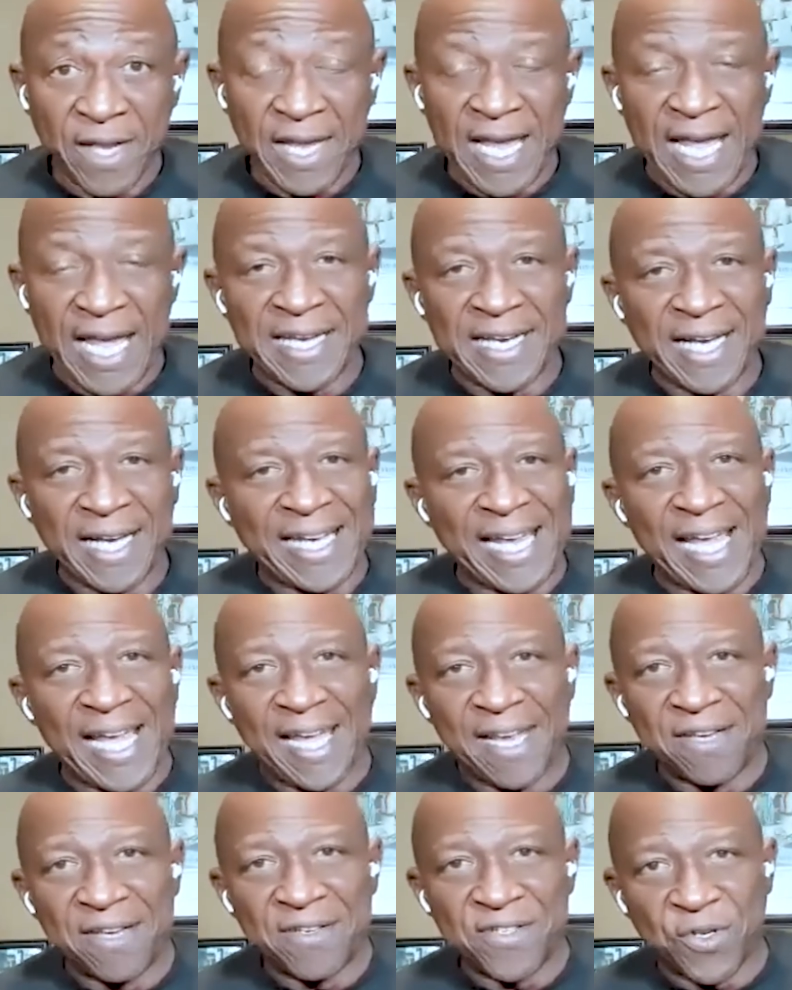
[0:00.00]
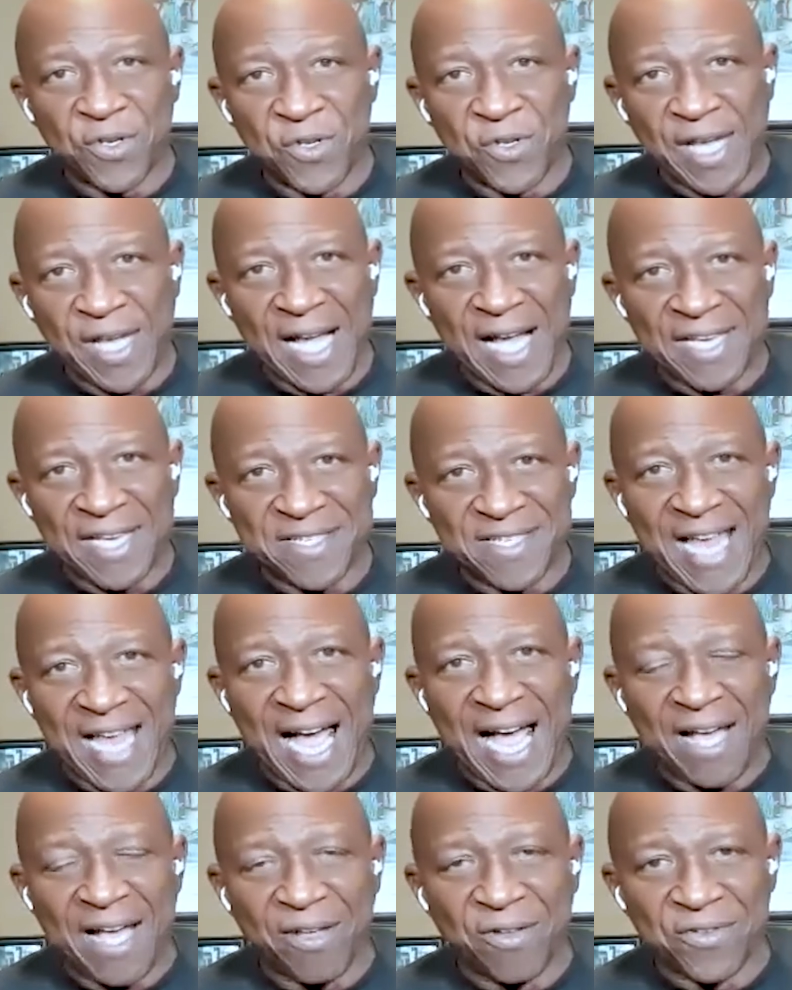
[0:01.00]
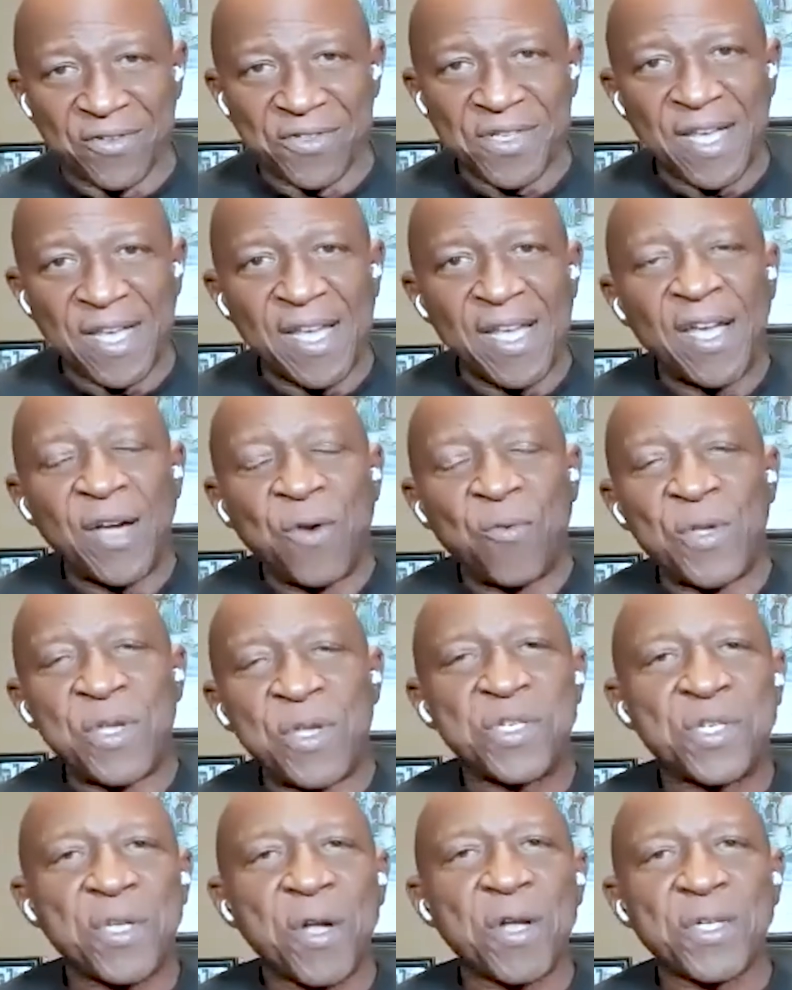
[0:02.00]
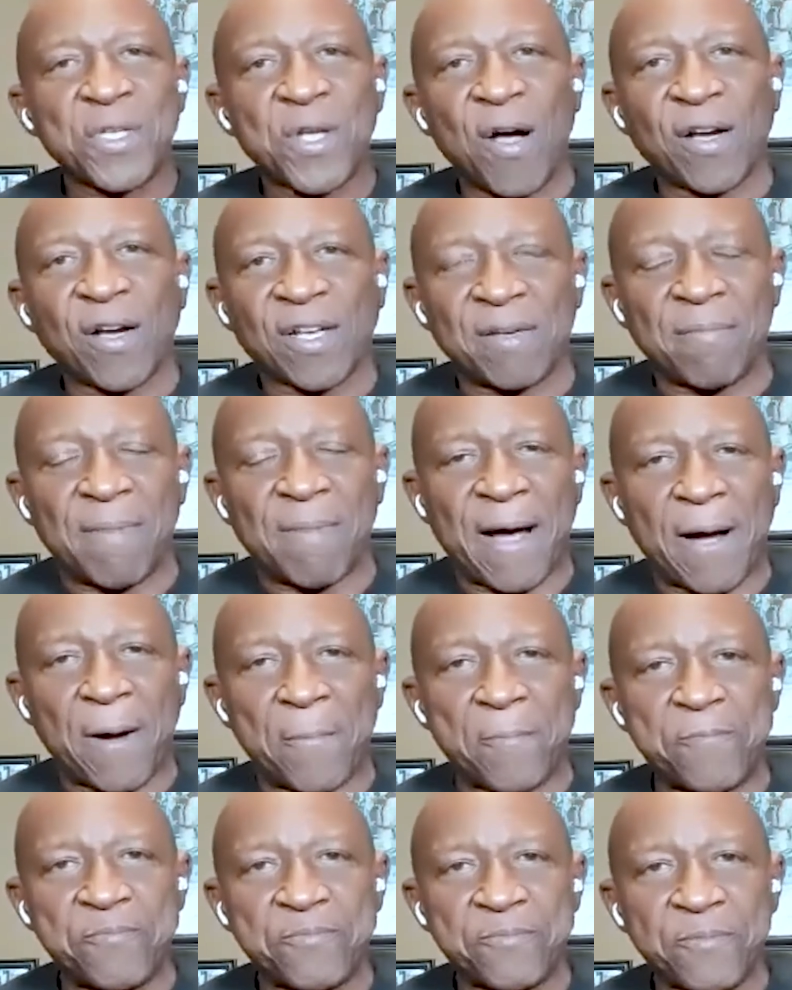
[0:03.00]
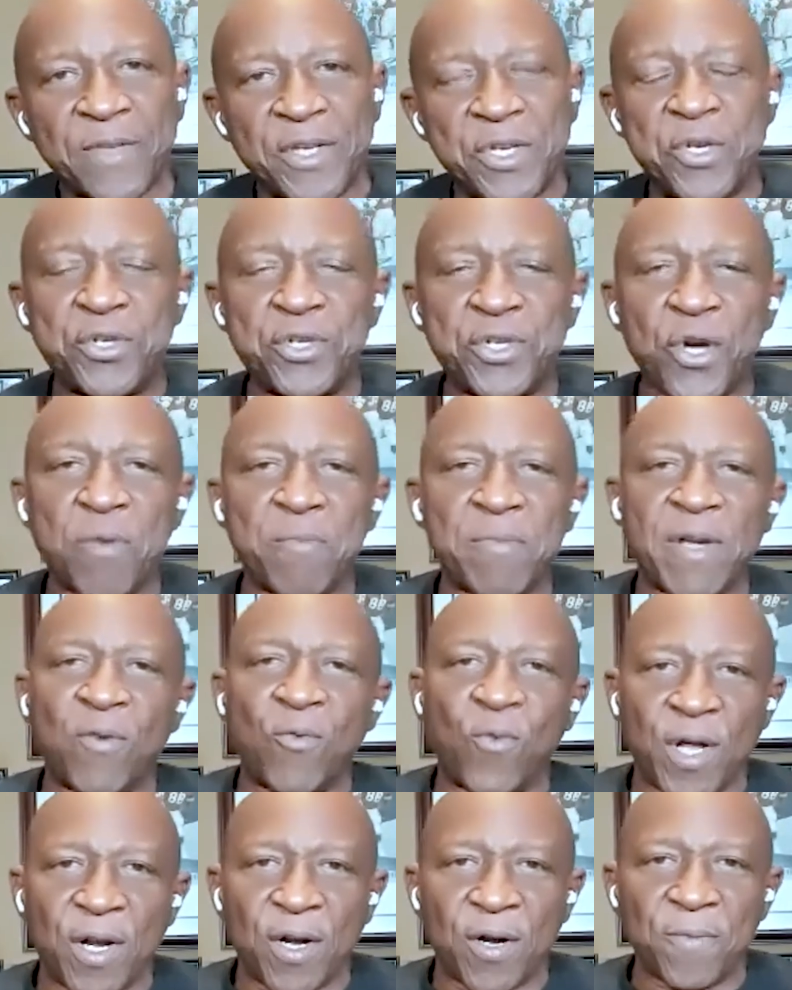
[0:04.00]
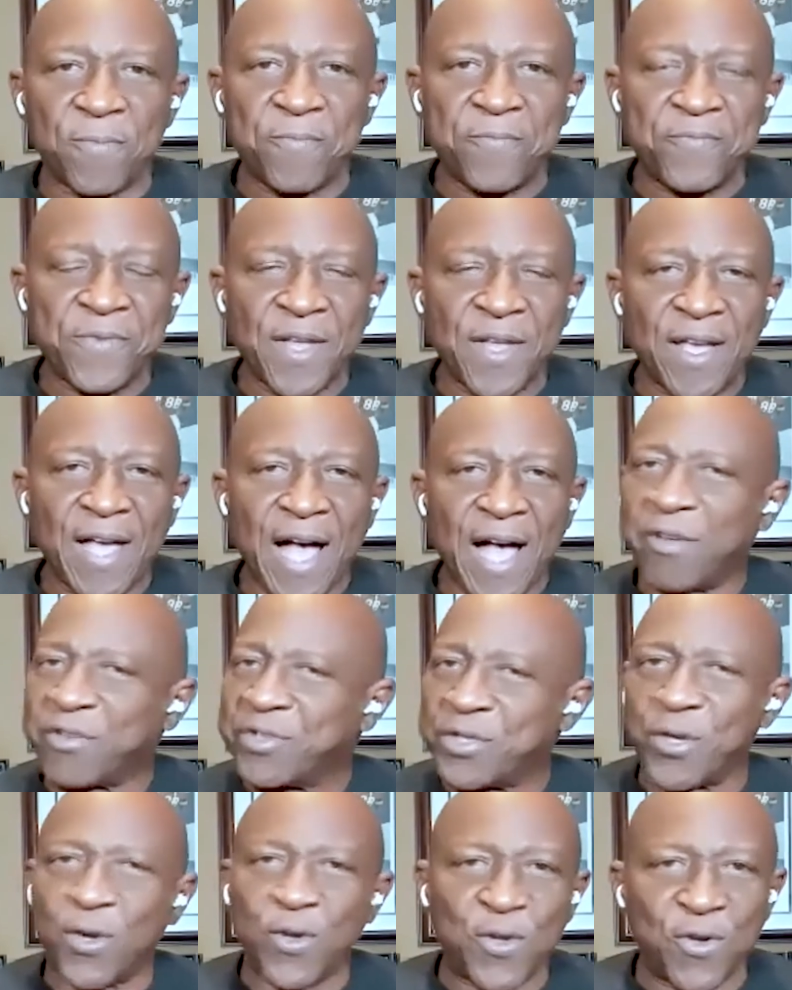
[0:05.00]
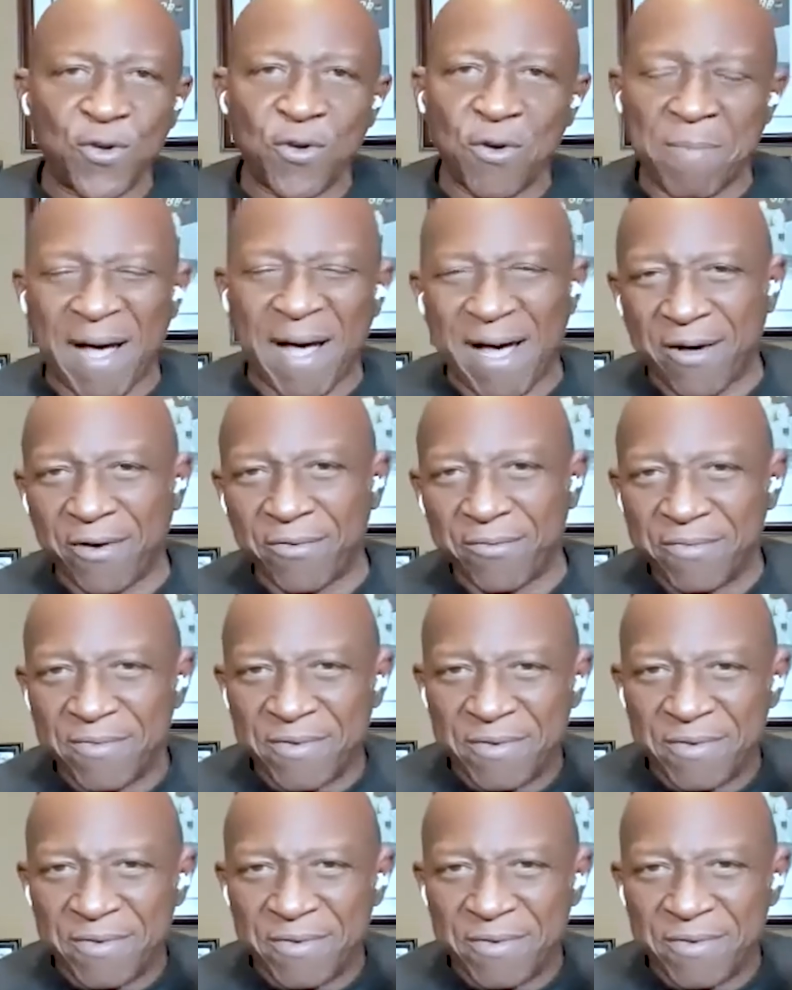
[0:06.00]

And again, so you got styles. When you start talking about, you show me a winner, I'll show you about